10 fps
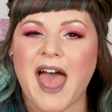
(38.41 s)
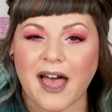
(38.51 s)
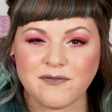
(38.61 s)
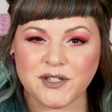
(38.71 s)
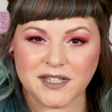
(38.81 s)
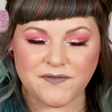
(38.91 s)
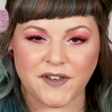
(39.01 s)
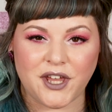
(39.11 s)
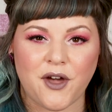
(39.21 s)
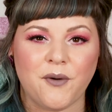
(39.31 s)
After this
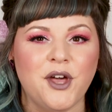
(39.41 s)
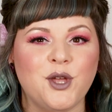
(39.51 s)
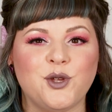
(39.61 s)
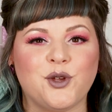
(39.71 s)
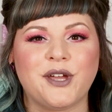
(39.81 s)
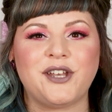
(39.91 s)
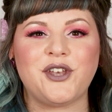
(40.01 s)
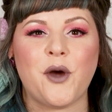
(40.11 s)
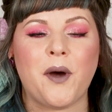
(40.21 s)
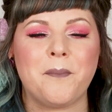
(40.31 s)
video, you're gonna
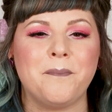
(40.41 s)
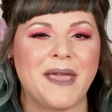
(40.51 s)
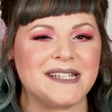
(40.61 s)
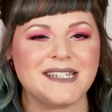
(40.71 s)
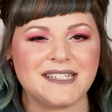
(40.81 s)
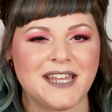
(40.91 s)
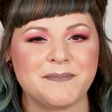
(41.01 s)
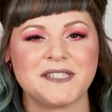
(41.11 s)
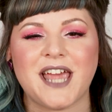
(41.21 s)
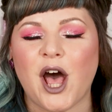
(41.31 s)
know amazing
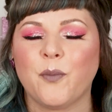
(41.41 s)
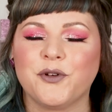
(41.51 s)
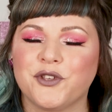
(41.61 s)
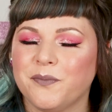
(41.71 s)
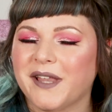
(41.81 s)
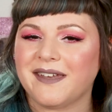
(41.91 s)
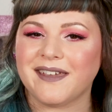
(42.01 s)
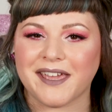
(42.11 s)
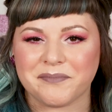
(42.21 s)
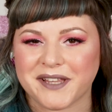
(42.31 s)
tips to help with your
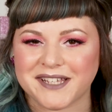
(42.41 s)
blending and